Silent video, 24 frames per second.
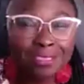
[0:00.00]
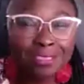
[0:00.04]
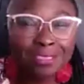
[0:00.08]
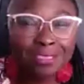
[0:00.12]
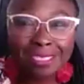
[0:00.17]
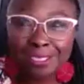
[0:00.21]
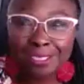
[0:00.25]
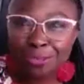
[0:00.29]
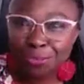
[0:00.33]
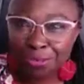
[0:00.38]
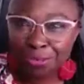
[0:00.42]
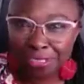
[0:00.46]

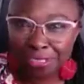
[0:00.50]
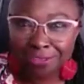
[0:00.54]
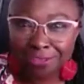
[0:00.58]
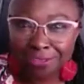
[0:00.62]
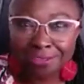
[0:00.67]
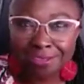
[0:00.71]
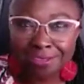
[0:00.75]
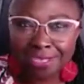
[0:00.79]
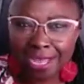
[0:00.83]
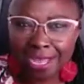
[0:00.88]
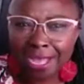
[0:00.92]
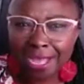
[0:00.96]
just quit
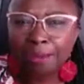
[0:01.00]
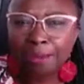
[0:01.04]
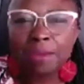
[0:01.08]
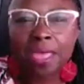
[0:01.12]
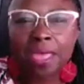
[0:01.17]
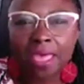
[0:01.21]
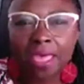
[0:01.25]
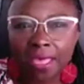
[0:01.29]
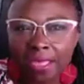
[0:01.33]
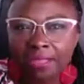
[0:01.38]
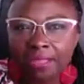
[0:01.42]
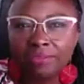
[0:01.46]
your job,
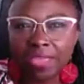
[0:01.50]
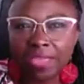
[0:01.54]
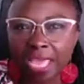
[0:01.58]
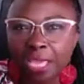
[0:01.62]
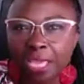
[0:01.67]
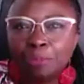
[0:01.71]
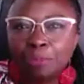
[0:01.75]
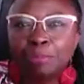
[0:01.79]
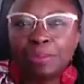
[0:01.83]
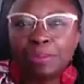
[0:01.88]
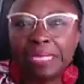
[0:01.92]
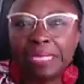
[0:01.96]
have a
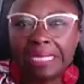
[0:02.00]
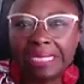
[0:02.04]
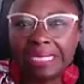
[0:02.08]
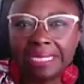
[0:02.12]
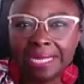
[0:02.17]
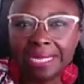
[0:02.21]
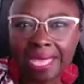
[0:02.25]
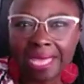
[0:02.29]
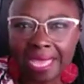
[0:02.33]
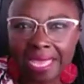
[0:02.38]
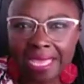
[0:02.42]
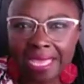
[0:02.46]

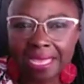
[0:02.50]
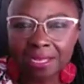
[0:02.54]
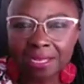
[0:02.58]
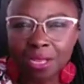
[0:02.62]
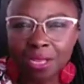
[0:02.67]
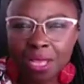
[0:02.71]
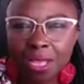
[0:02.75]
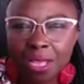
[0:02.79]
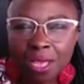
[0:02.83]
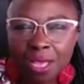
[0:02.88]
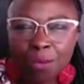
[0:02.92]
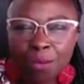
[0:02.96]
plan.
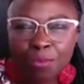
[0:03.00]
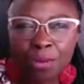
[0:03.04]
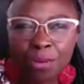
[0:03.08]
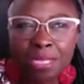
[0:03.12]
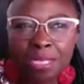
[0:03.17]
But